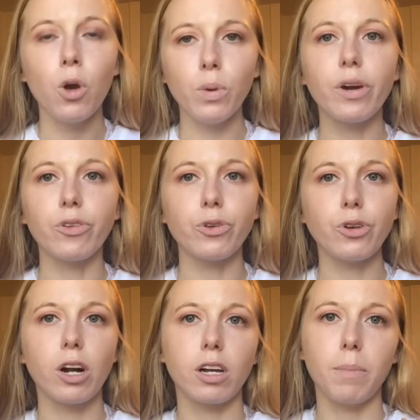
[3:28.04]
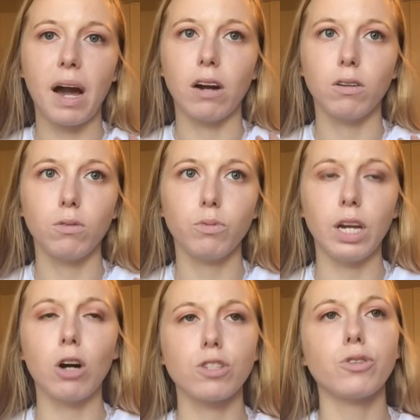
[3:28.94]
We also took
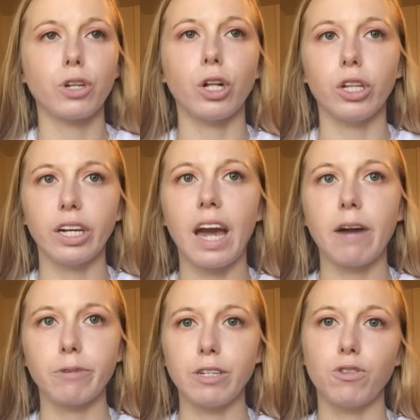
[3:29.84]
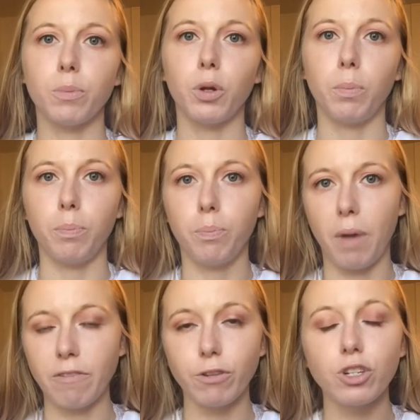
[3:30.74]
a look at reusable
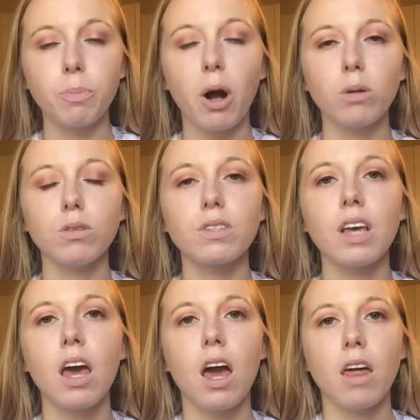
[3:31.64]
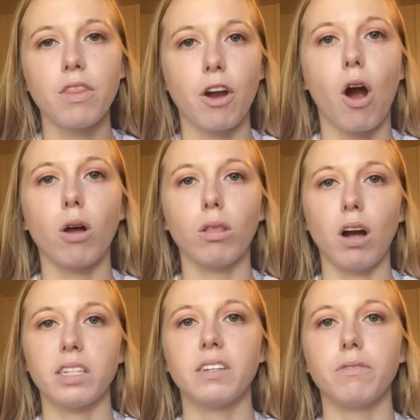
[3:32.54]
beverage bottles. There are
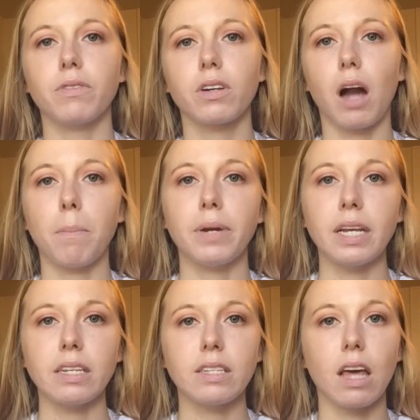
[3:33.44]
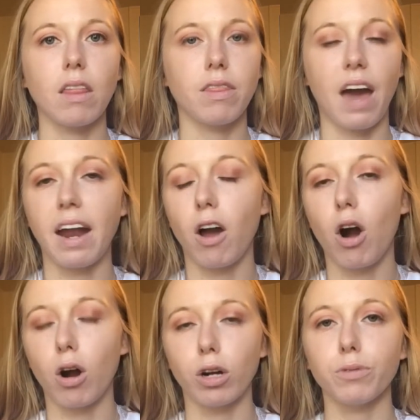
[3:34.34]
lots of companies that
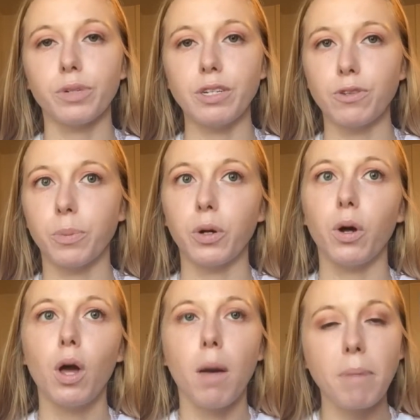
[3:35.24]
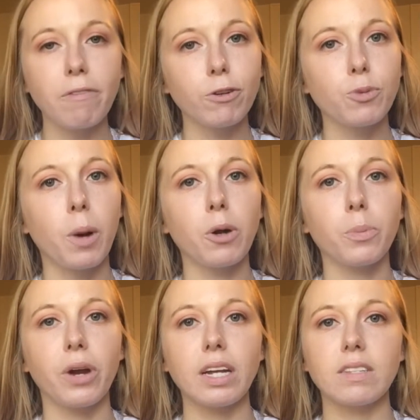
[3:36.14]
are reusable beverage bottle
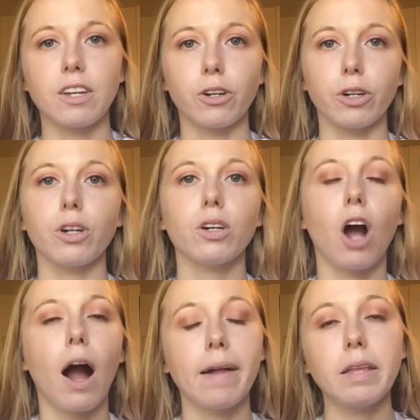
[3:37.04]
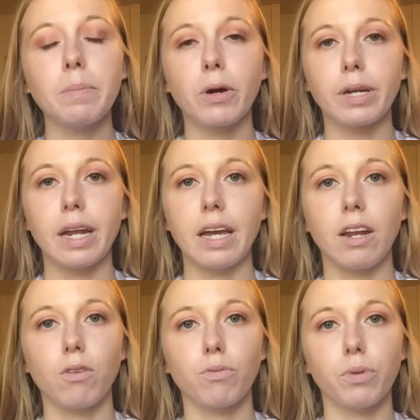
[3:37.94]
brands that are highly
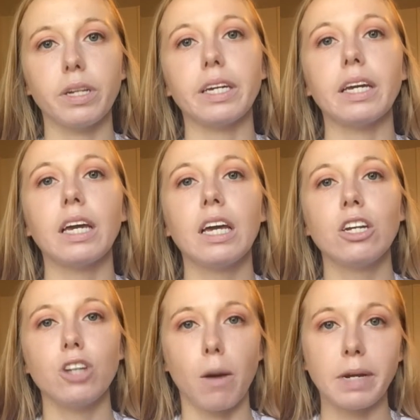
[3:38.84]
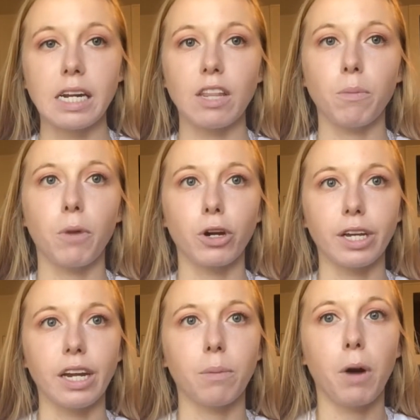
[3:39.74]
marketed, really dominating the
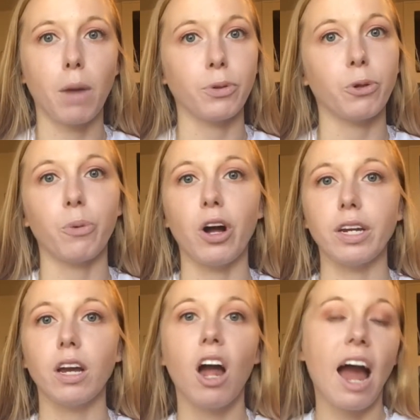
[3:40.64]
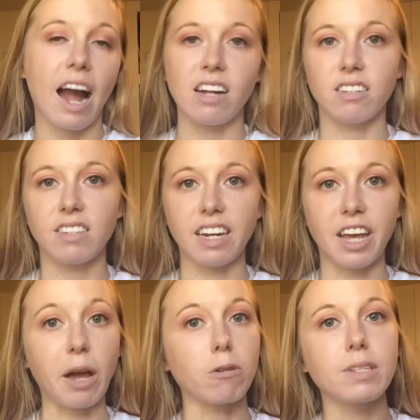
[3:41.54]
market. A popular one at San
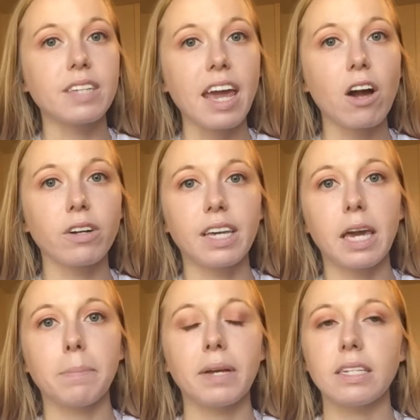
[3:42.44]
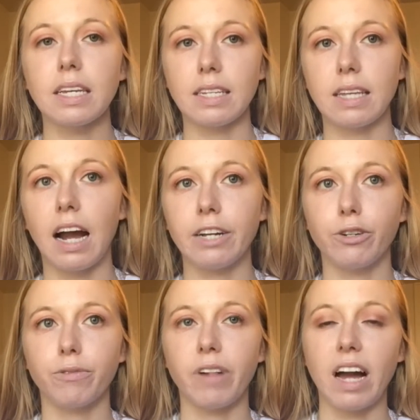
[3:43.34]
Diego State on campus is
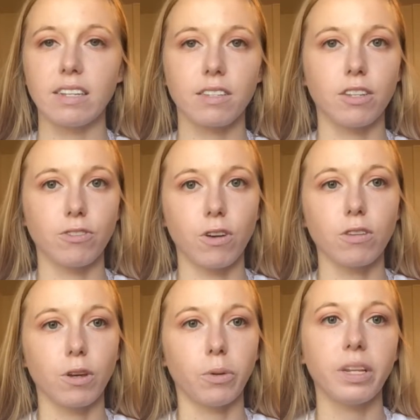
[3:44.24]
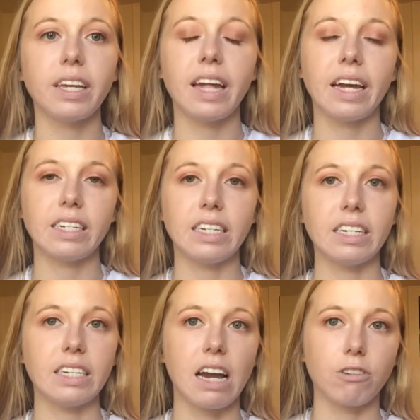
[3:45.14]
Hydro Flask. There's also Clean
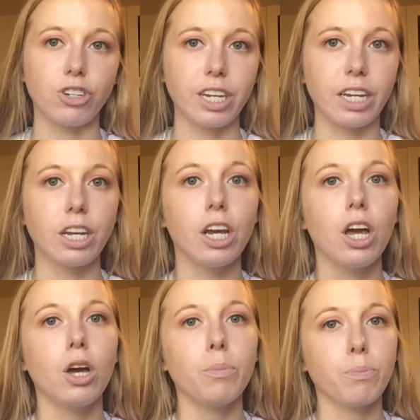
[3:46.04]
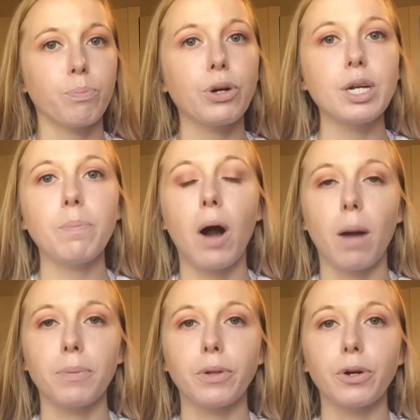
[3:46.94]
Canteen, Nalgene, pretty
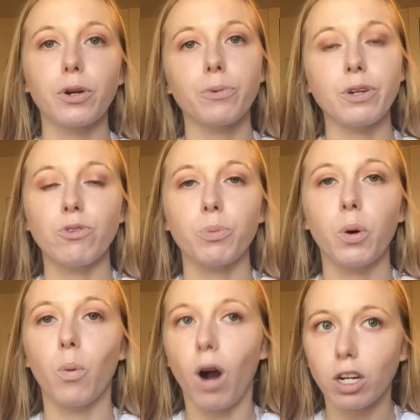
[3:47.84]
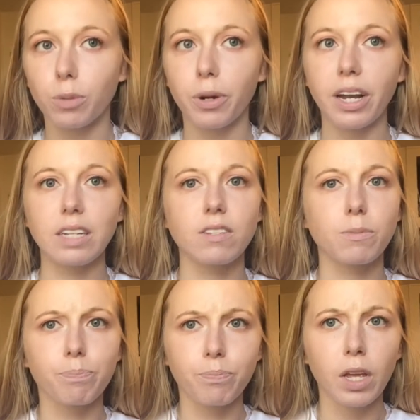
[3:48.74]
popular reusable water brands.
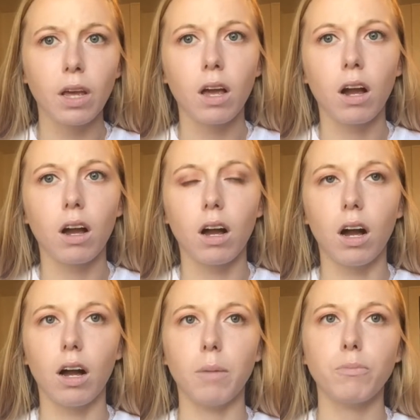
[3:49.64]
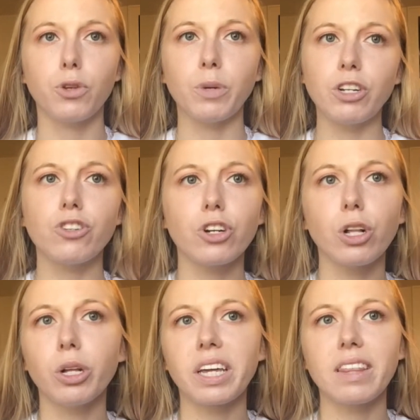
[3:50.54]
So we just took a
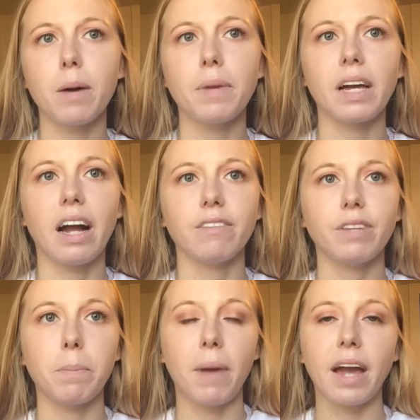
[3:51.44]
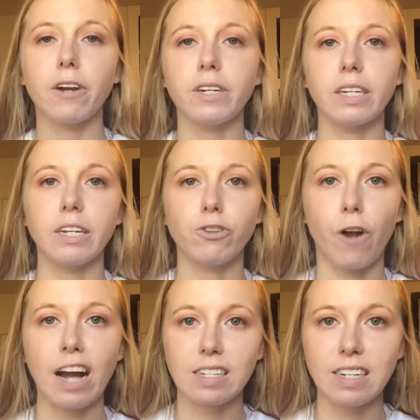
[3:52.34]
look at them and kind of compared and
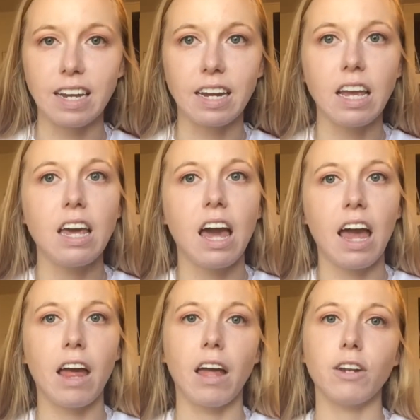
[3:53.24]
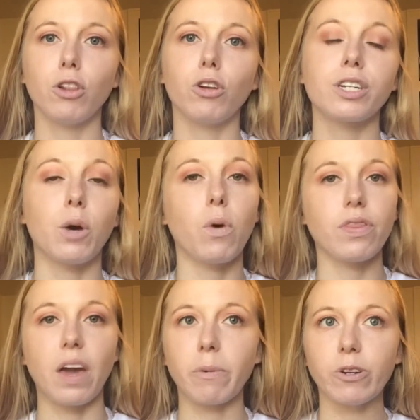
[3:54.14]
contrasted and looked at what
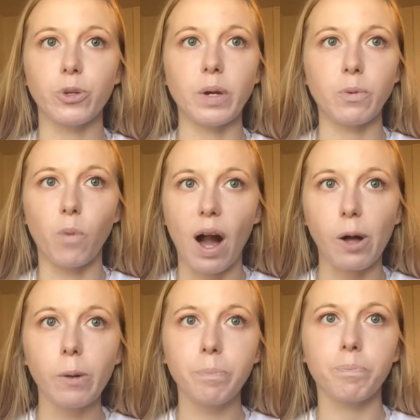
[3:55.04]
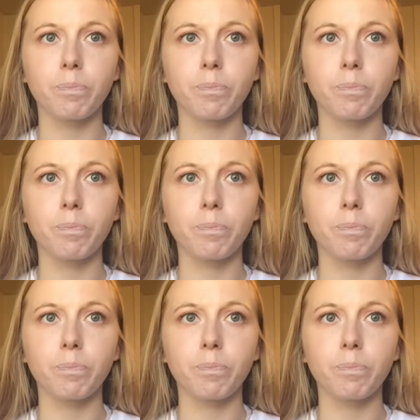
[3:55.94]
they were doing well.